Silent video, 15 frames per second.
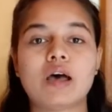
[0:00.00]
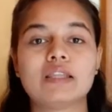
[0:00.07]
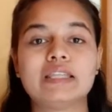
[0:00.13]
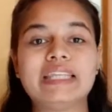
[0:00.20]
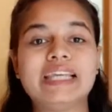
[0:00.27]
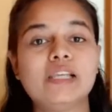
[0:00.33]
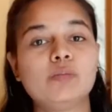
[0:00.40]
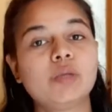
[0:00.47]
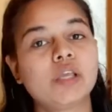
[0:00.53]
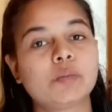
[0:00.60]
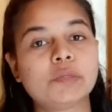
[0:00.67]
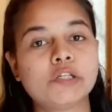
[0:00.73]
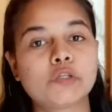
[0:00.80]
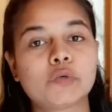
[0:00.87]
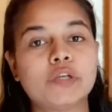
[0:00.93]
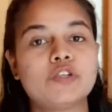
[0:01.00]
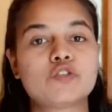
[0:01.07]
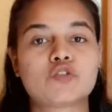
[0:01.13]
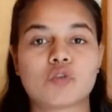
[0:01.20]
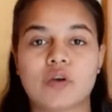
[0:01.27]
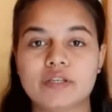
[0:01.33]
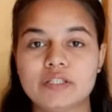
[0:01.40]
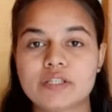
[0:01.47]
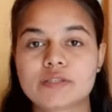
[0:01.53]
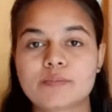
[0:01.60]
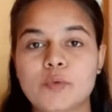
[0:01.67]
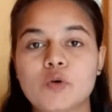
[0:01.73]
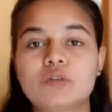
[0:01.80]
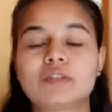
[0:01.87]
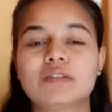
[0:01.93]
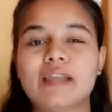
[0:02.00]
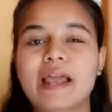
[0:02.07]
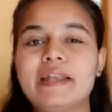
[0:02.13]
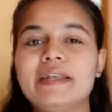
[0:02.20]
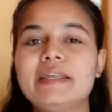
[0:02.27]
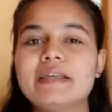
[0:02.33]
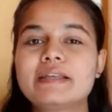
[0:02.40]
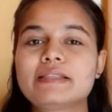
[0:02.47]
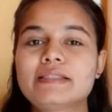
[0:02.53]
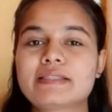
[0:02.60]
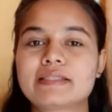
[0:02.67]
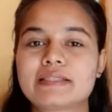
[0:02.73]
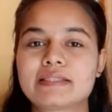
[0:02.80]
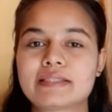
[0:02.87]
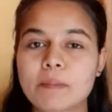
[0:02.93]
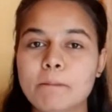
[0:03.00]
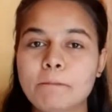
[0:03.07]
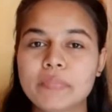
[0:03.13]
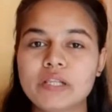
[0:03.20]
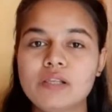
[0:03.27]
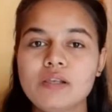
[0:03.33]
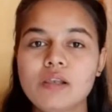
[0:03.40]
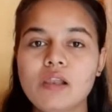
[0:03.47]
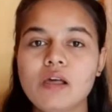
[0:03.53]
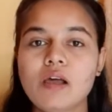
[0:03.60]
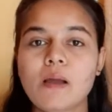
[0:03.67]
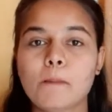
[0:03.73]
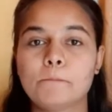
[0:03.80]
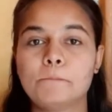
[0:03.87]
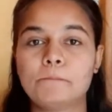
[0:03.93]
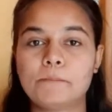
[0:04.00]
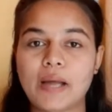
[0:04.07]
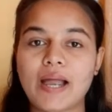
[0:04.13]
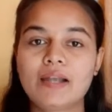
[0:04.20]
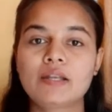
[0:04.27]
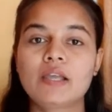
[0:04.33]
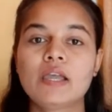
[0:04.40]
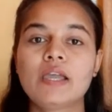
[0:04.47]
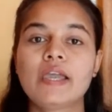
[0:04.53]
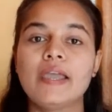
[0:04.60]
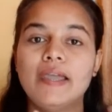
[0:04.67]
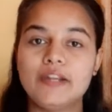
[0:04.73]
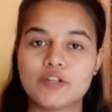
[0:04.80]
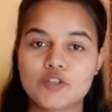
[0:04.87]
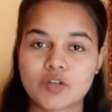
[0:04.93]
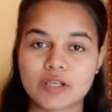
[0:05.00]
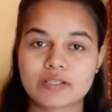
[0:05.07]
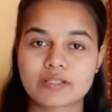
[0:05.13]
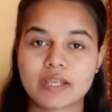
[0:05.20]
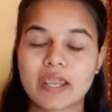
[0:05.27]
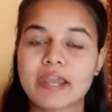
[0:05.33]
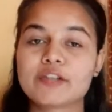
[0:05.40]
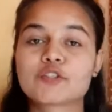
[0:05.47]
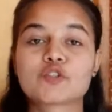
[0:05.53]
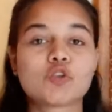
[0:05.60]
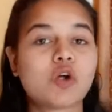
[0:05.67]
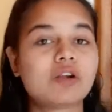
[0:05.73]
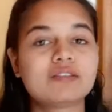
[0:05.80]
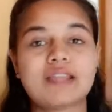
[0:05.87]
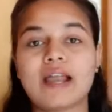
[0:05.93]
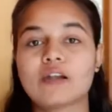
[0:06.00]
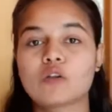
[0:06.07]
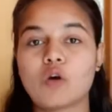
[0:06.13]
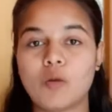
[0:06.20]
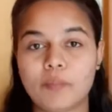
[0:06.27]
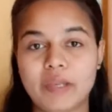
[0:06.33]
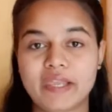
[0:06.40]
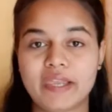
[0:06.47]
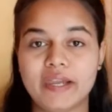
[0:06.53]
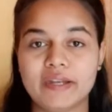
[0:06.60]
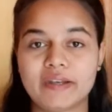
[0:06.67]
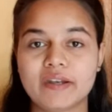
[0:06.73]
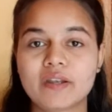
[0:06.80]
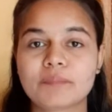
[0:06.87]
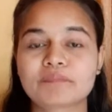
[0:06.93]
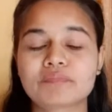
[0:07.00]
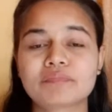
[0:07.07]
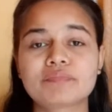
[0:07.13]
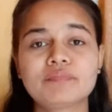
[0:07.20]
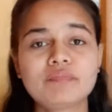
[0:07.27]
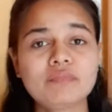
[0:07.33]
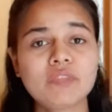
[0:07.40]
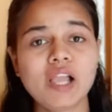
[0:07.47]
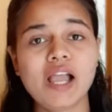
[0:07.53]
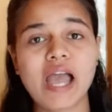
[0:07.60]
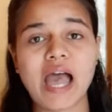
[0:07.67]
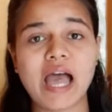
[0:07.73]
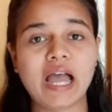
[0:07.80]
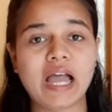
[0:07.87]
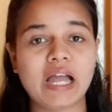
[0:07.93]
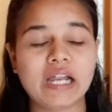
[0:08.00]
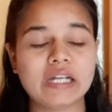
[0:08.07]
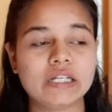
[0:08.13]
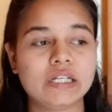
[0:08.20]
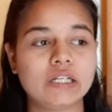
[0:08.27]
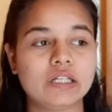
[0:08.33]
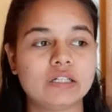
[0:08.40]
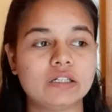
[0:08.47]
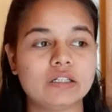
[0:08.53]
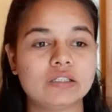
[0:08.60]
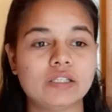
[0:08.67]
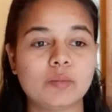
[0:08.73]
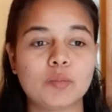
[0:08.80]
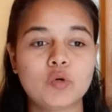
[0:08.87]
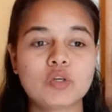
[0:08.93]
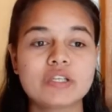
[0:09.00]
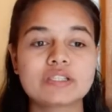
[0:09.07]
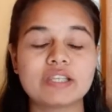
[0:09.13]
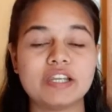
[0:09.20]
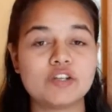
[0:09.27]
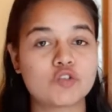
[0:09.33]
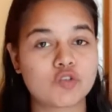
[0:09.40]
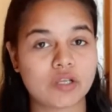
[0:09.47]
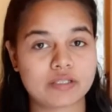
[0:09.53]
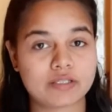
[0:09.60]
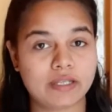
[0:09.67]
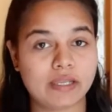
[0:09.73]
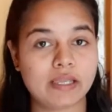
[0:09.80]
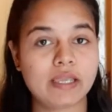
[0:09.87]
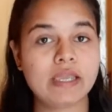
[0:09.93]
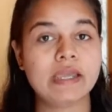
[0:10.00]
they'll be able to enjoy this book. The writing is simple but interesting. It's not that complicated, and the book is interesting.